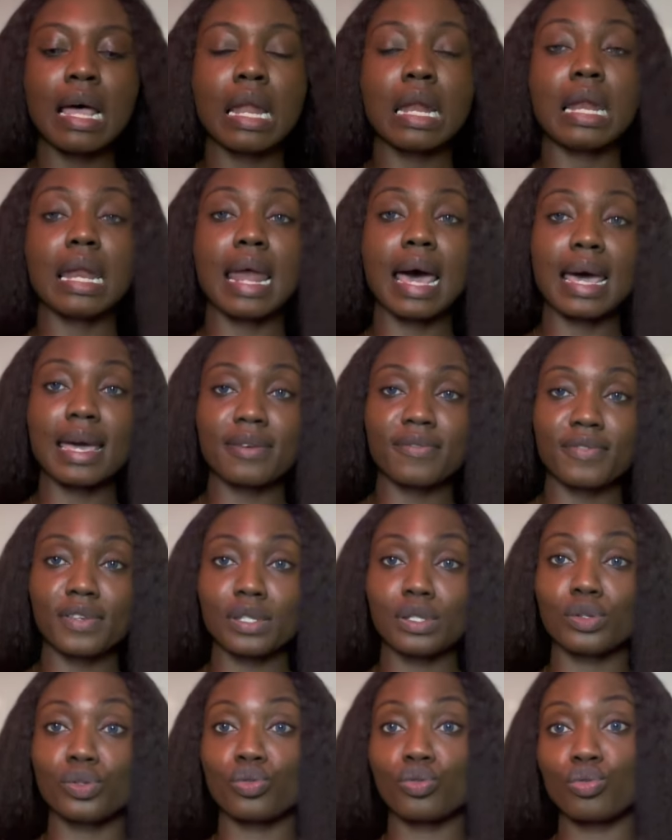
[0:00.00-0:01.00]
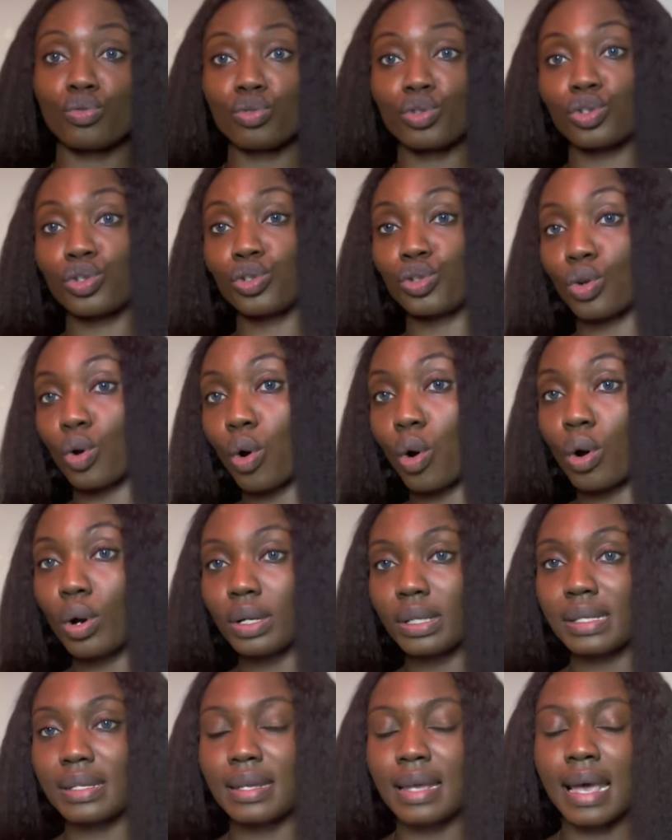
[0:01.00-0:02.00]
life is too
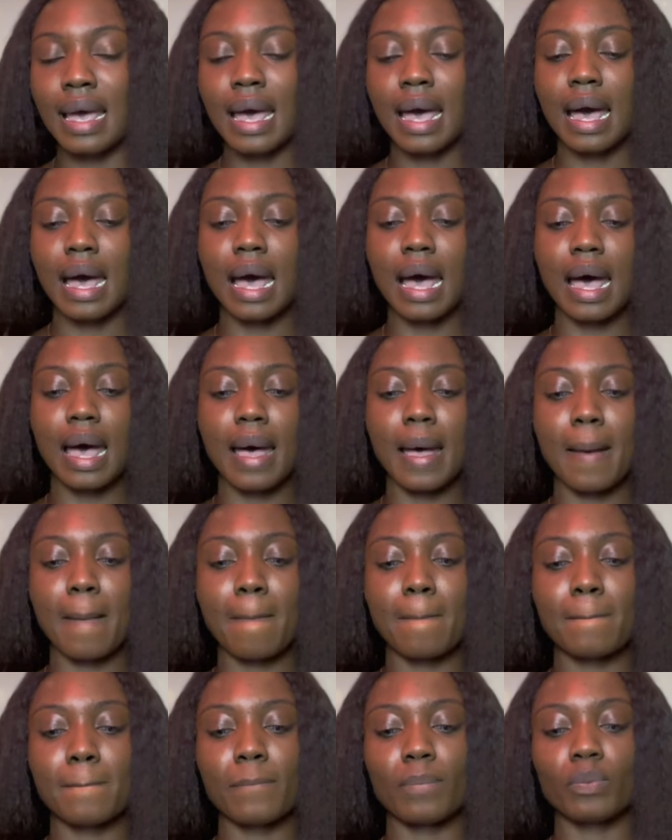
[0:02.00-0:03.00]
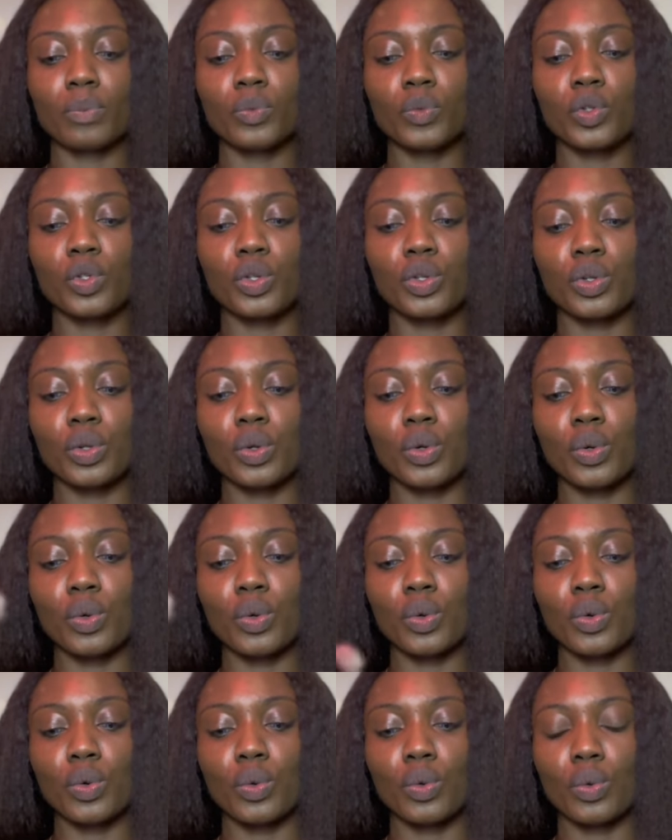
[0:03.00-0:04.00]
short to
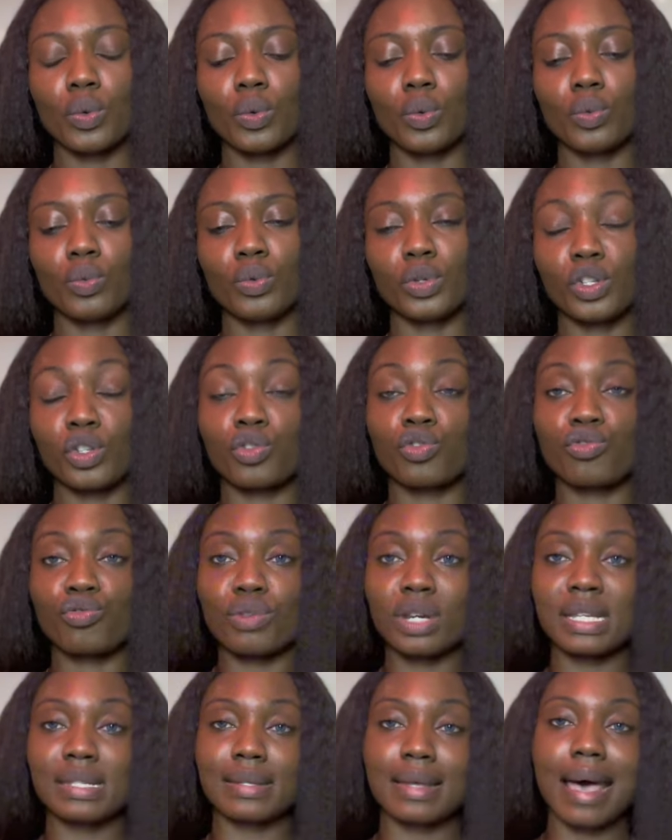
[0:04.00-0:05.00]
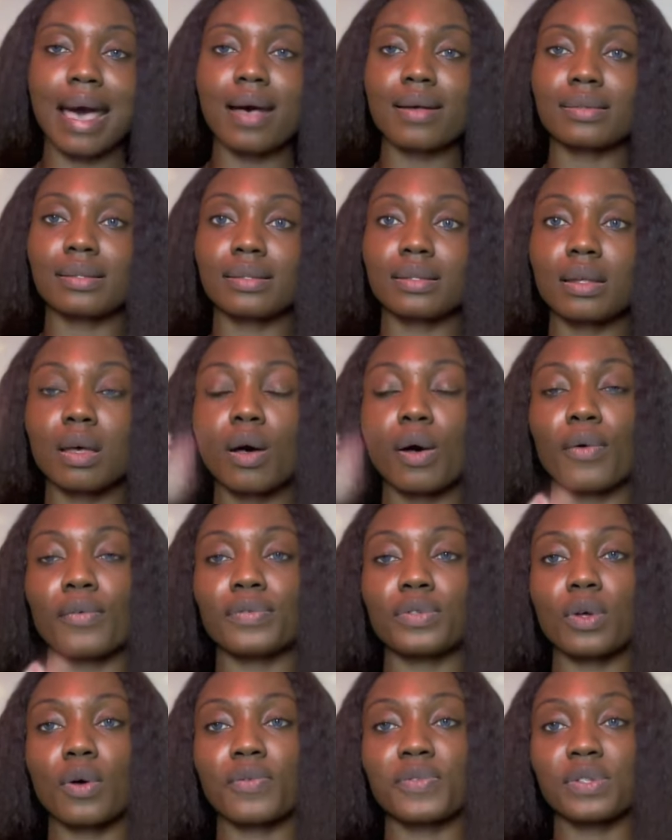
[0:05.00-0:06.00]
restrict
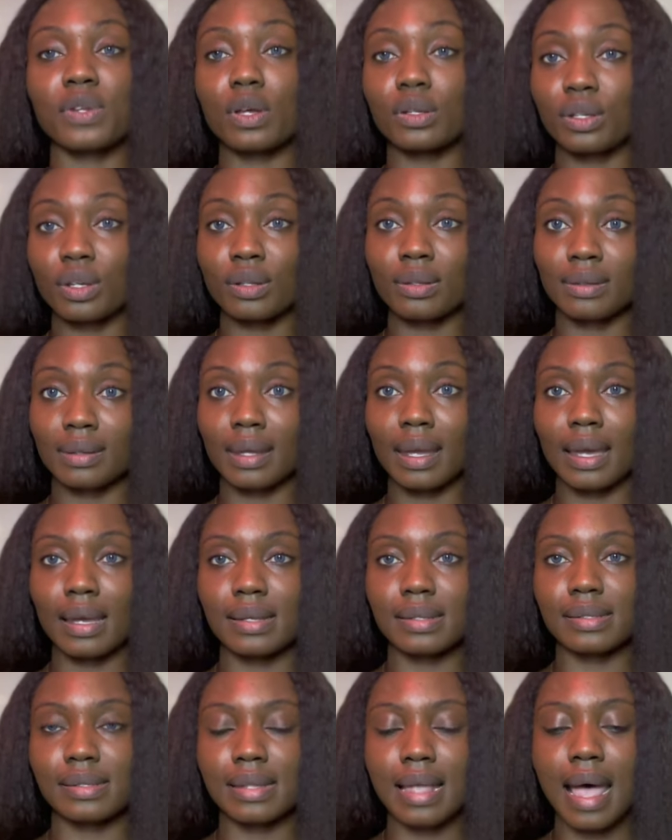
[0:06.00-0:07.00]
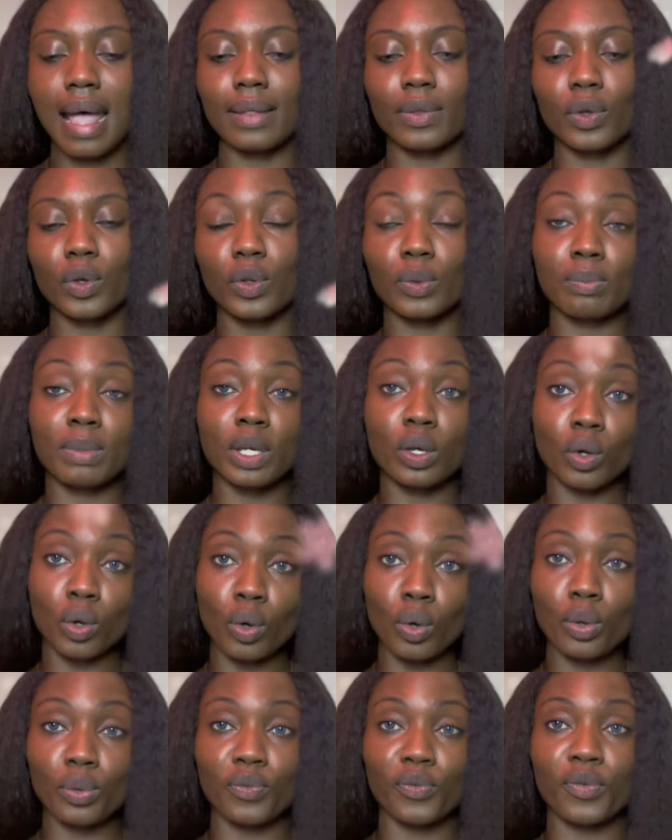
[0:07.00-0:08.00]
ourselves of certain things that could be
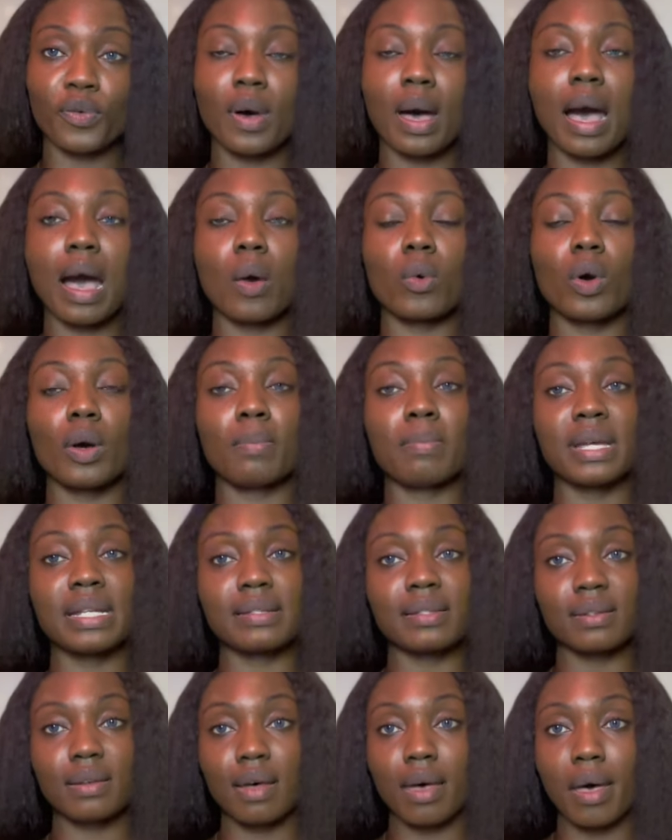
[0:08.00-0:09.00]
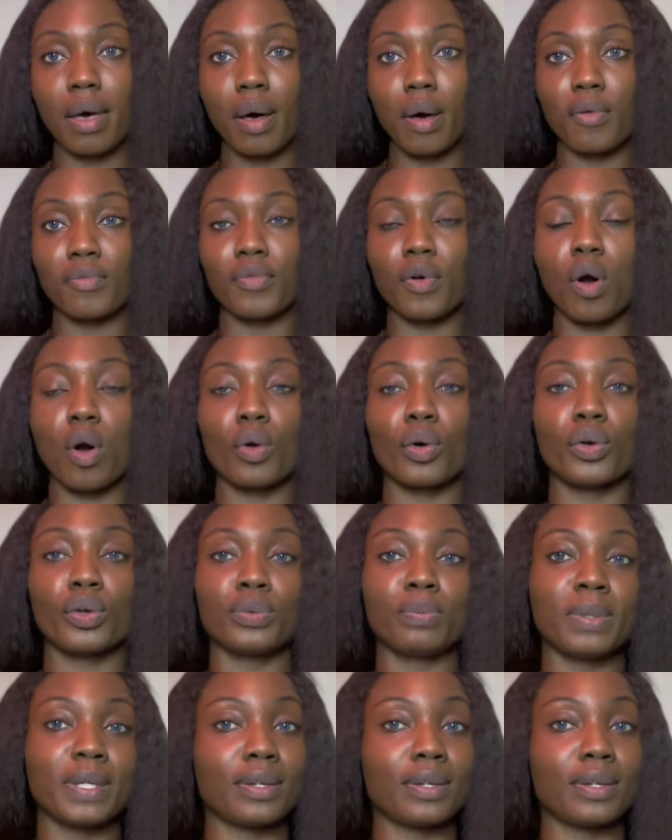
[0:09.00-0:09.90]
good for our mental health or could be